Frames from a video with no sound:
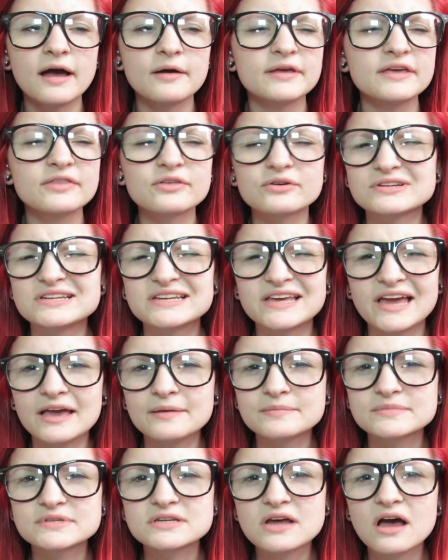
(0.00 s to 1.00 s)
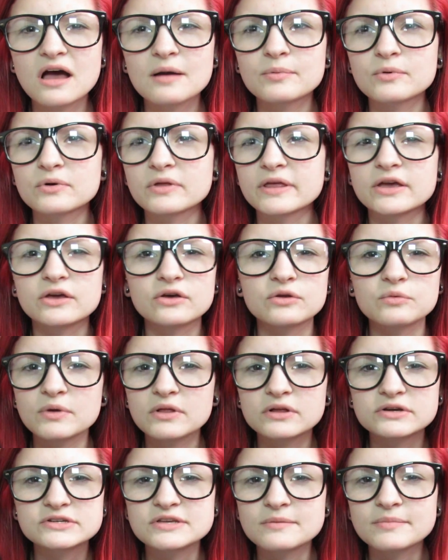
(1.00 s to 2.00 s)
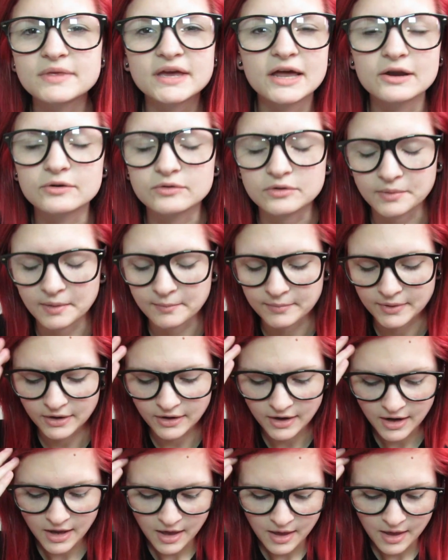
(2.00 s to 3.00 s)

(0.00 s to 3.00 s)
either to GameStop or Goodwill or something, I don't remember.